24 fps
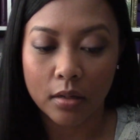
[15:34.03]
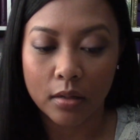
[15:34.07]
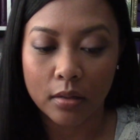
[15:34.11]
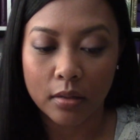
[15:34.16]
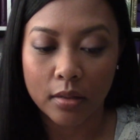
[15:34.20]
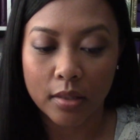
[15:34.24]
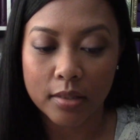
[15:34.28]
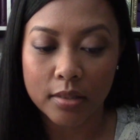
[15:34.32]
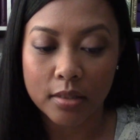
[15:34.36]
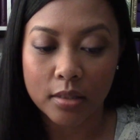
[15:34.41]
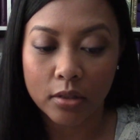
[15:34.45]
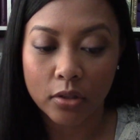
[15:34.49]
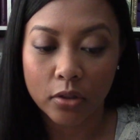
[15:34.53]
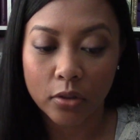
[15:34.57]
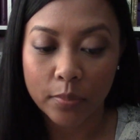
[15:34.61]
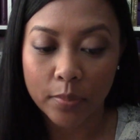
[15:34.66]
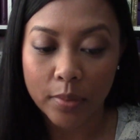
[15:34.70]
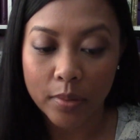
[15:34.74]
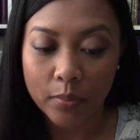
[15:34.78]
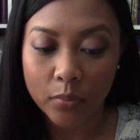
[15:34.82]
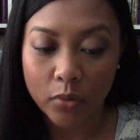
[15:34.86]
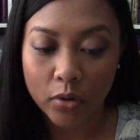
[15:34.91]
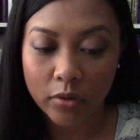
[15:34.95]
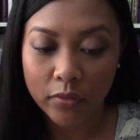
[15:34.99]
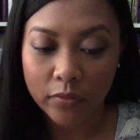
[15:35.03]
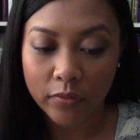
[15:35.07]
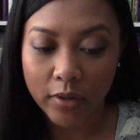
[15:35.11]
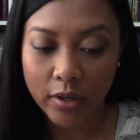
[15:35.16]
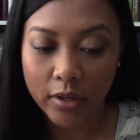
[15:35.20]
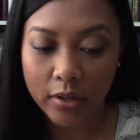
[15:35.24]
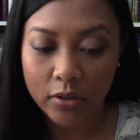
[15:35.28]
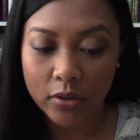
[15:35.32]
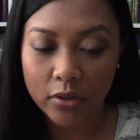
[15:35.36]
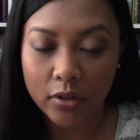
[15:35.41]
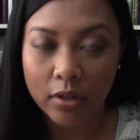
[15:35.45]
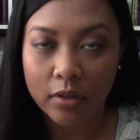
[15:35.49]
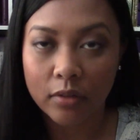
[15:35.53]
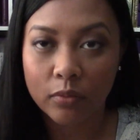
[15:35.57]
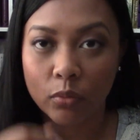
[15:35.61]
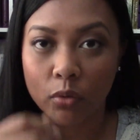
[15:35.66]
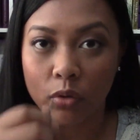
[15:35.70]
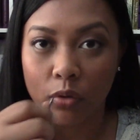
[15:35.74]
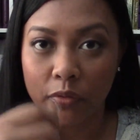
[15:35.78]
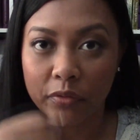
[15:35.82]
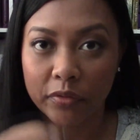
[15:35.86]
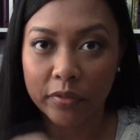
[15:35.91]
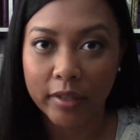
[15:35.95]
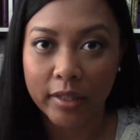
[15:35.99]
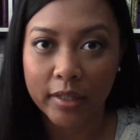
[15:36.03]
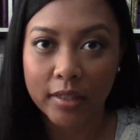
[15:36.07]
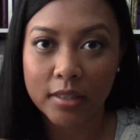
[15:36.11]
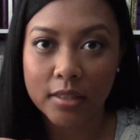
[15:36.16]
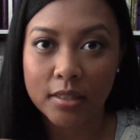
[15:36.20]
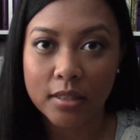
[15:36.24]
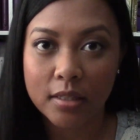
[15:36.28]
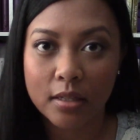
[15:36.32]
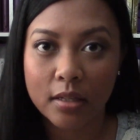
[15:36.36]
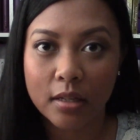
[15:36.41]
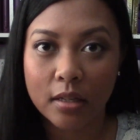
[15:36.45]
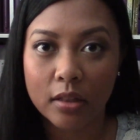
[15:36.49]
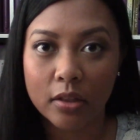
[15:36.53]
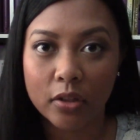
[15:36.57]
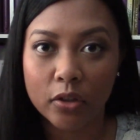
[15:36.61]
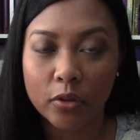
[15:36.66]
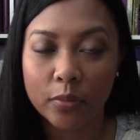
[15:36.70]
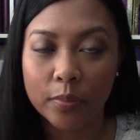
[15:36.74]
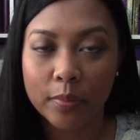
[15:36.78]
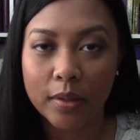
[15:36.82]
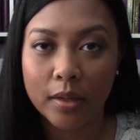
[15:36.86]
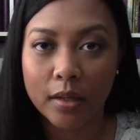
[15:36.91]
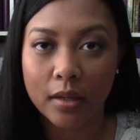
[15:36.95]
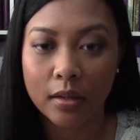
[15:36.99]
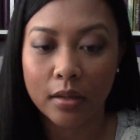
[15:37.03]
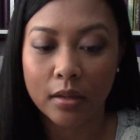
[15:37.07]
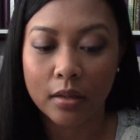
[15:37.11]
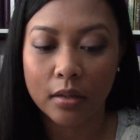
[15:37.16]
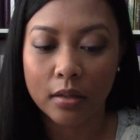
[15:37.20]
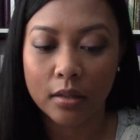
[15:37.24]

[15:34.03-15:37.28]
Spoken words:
that's a little bit more finer and will flex a little bit